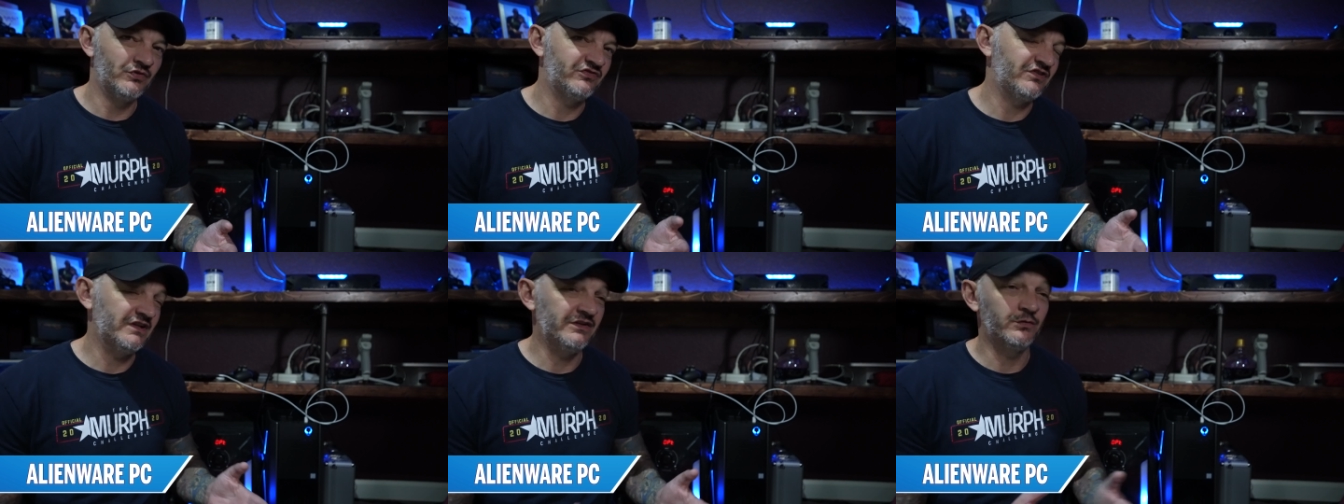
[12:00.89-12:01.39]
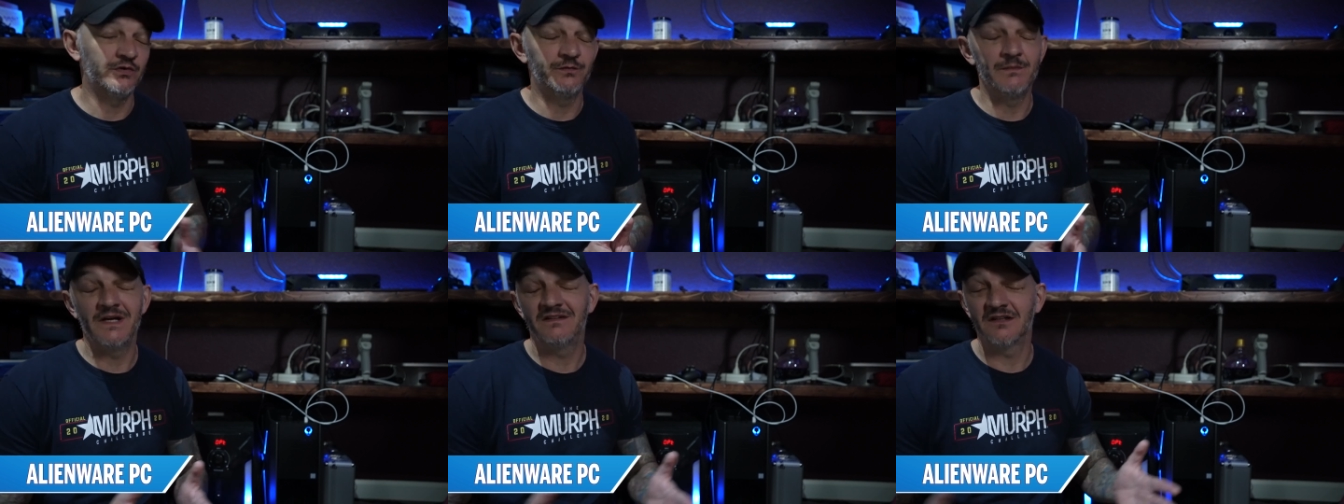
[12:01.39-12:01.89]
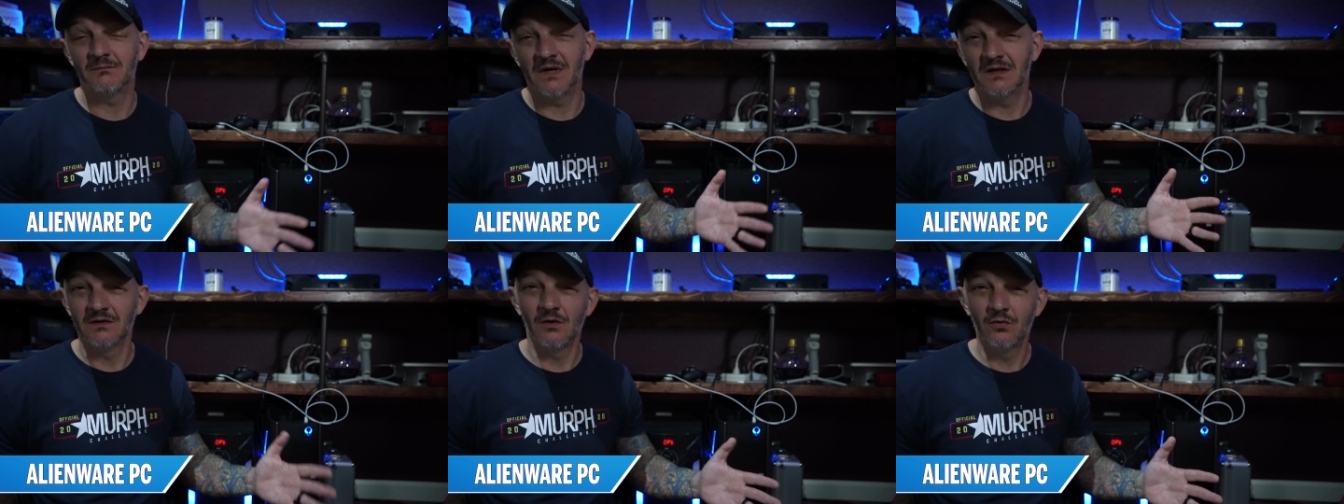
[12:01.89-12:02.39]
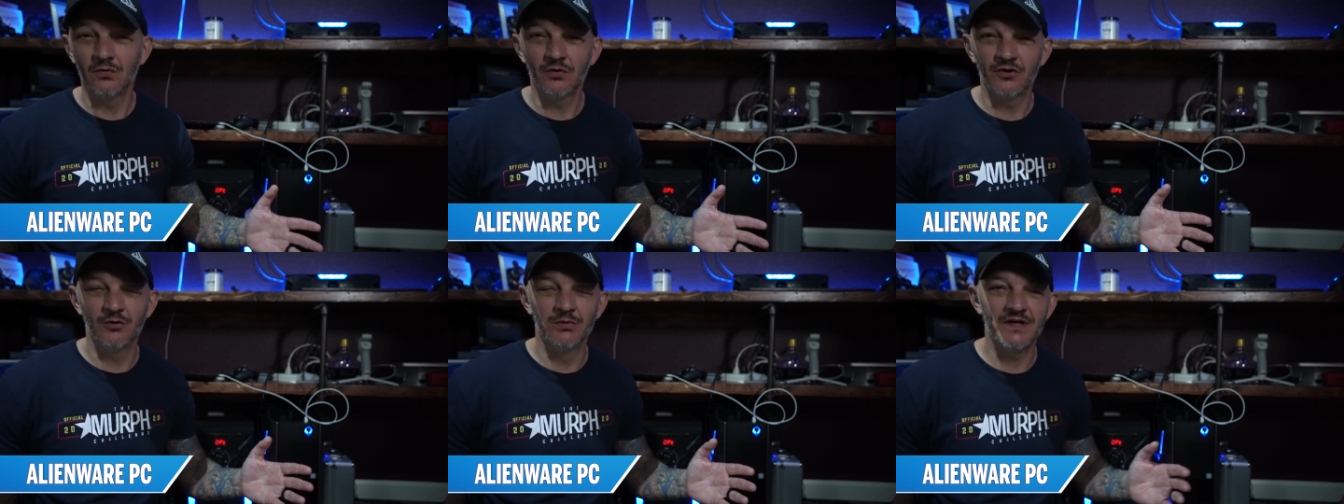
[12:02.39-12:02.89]
machines, which makes up my
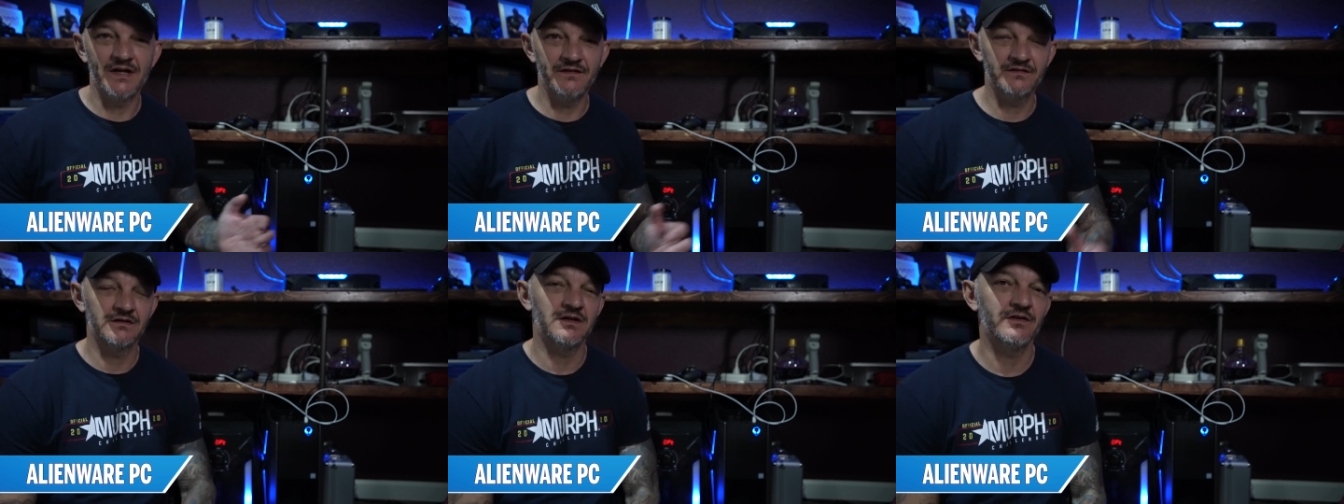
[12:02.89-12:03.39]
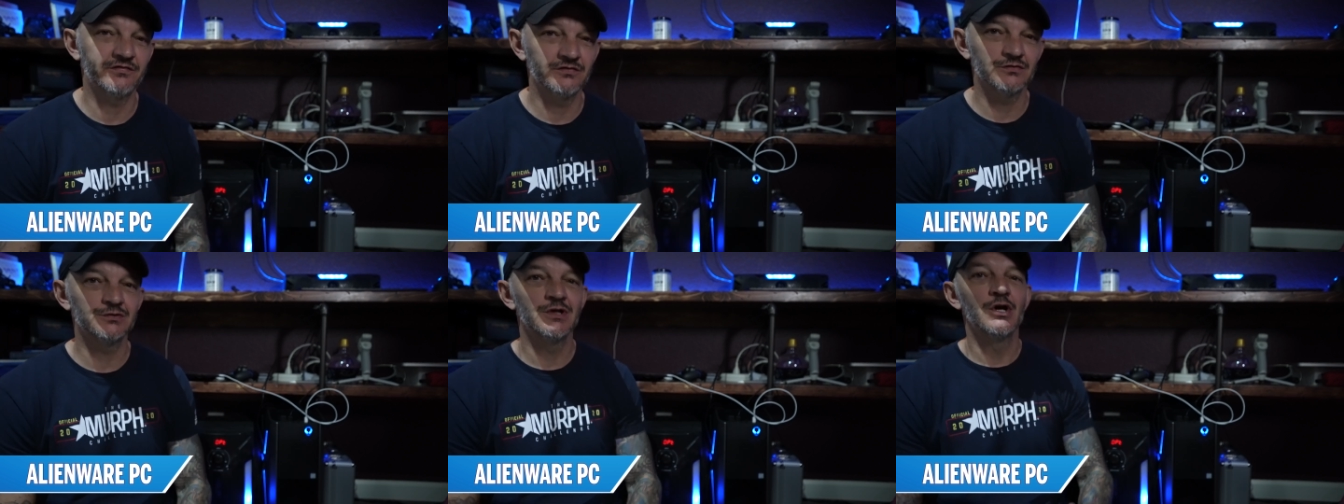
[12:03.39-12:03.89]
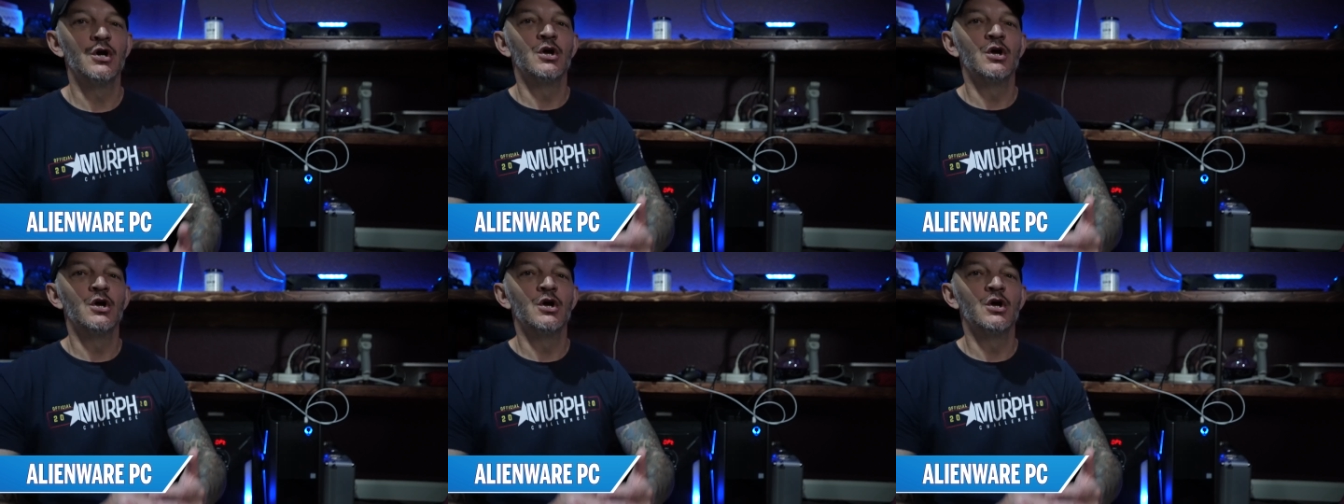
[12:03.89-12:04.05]
local Kubernetes cluster.